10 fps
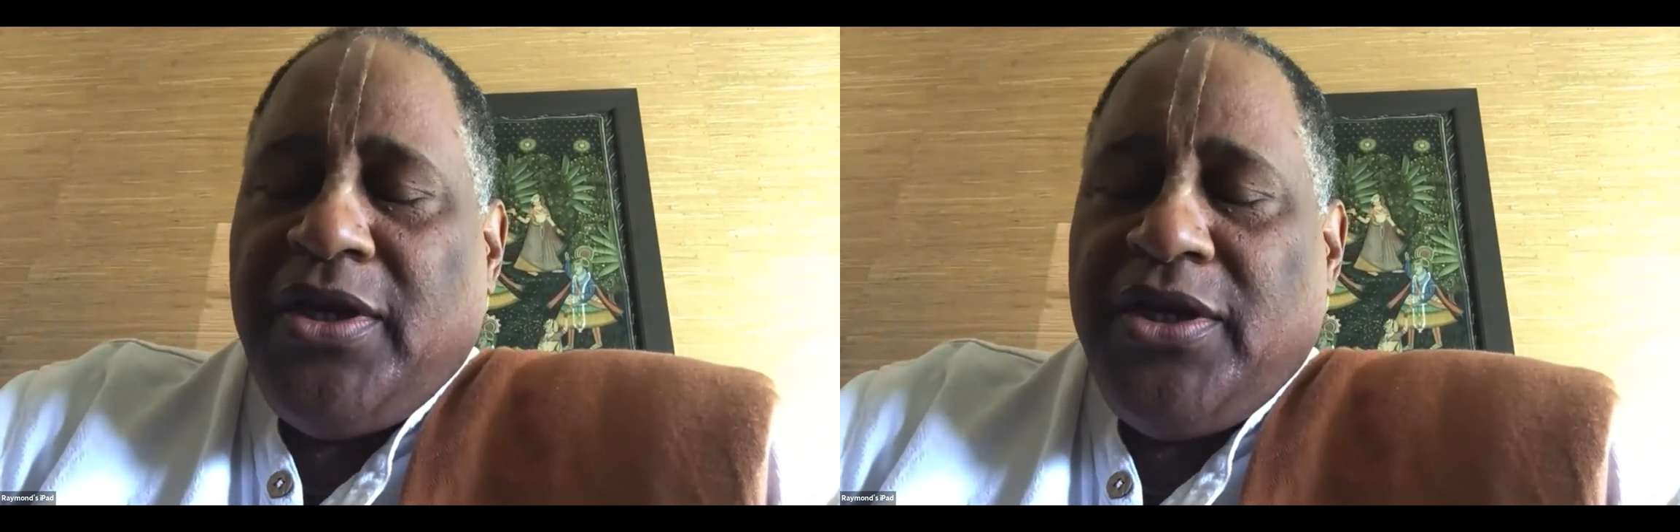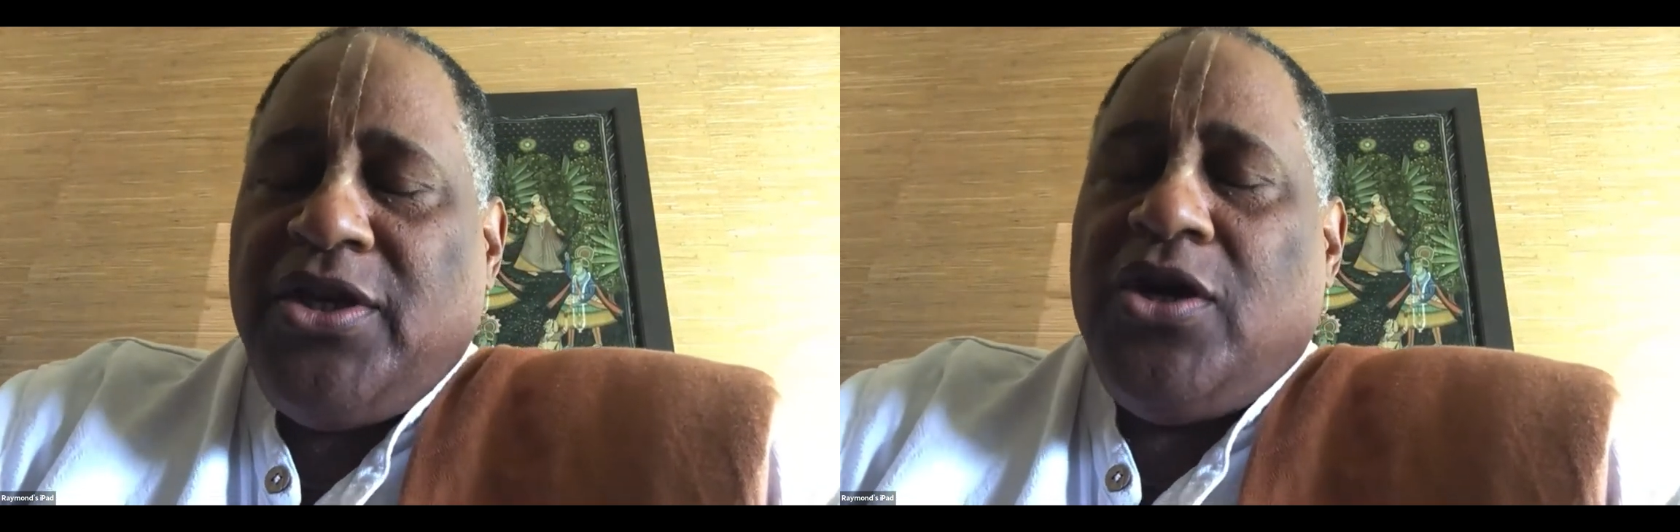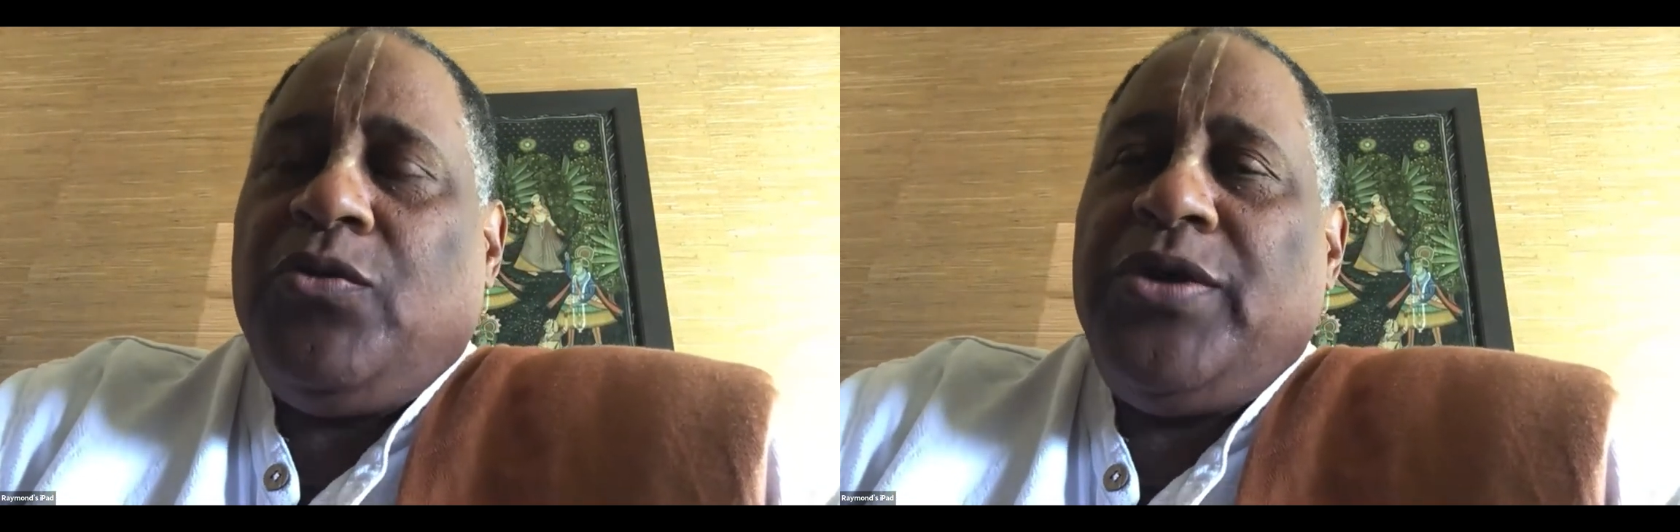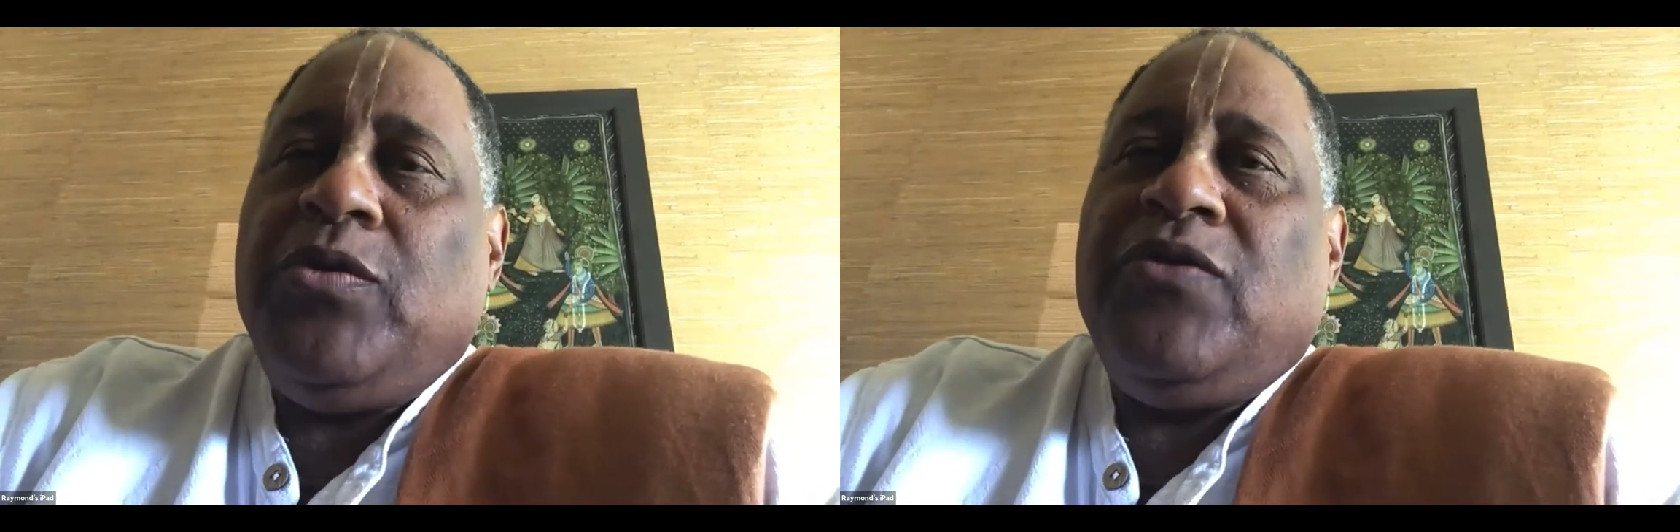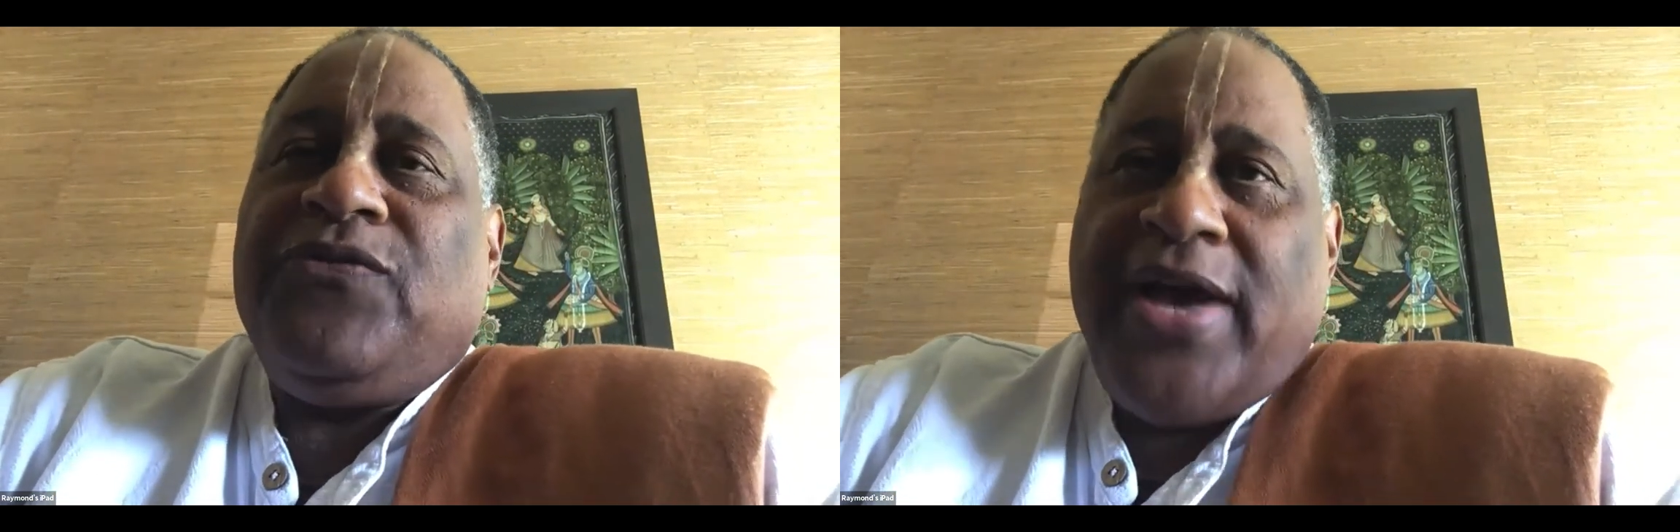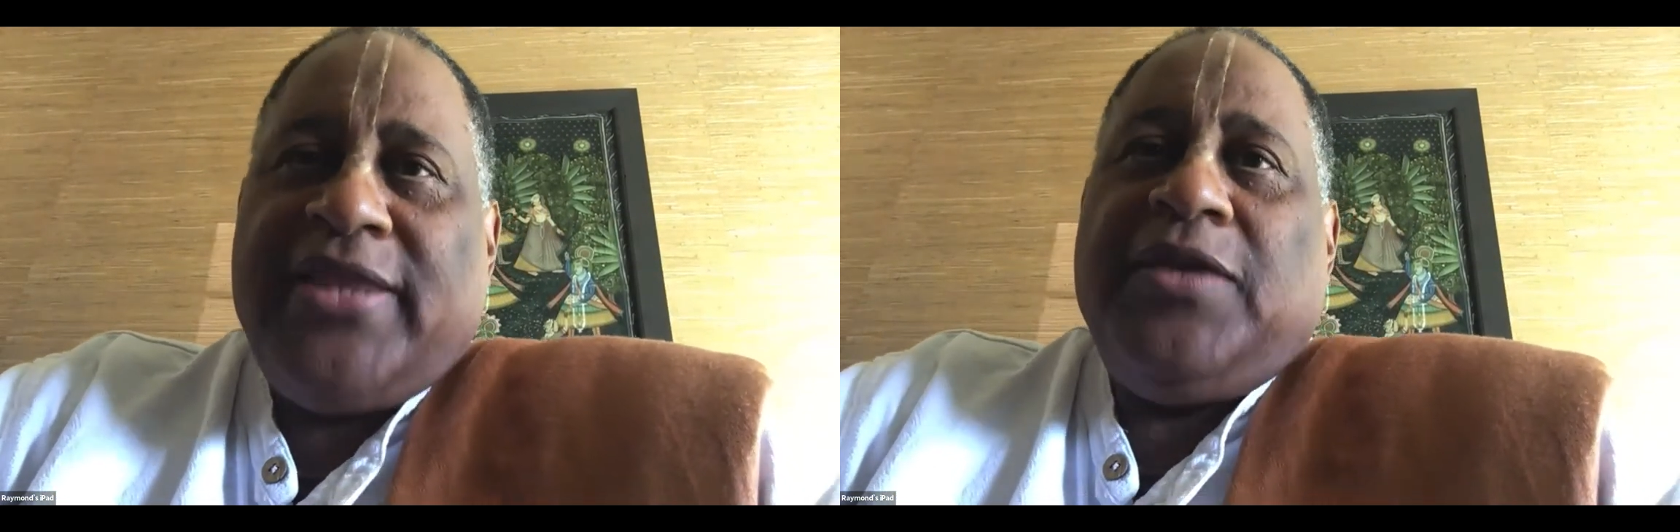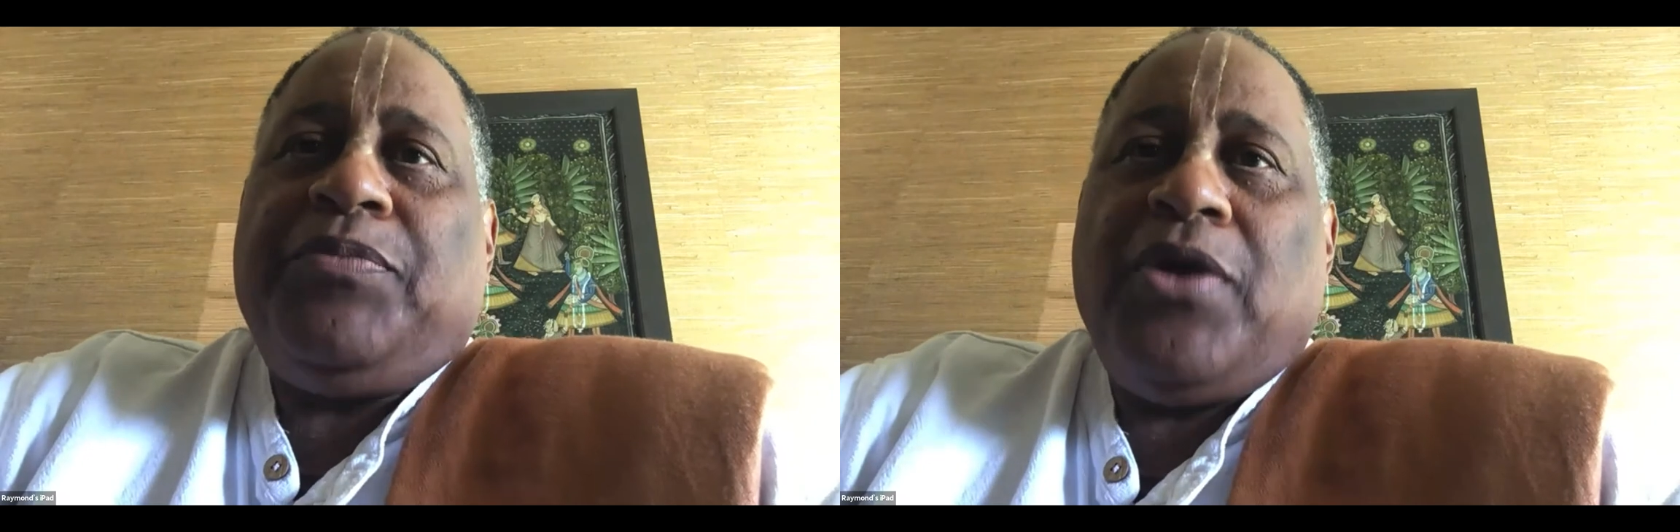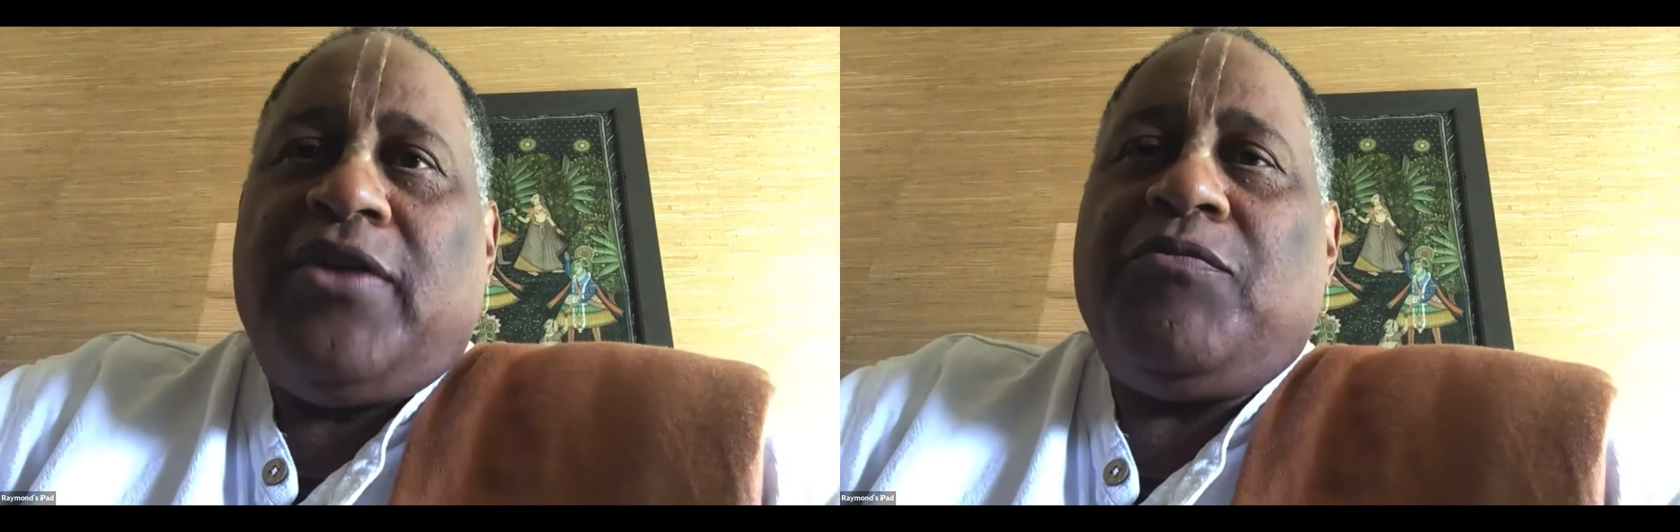you know, we were finally part